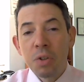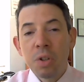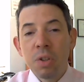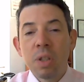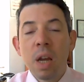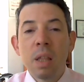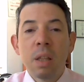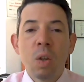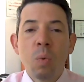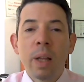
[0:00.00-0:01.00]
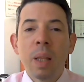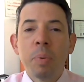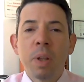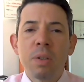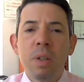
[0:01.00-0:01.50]
I should say that the
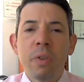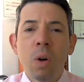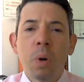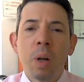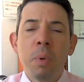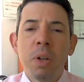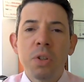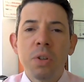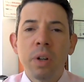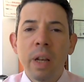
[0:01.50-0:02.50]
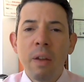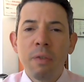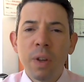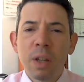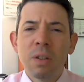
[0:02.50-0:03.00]
RELA plus NIVO were administered in a
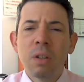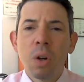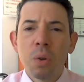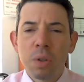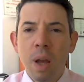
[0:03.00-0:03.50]
fixed dose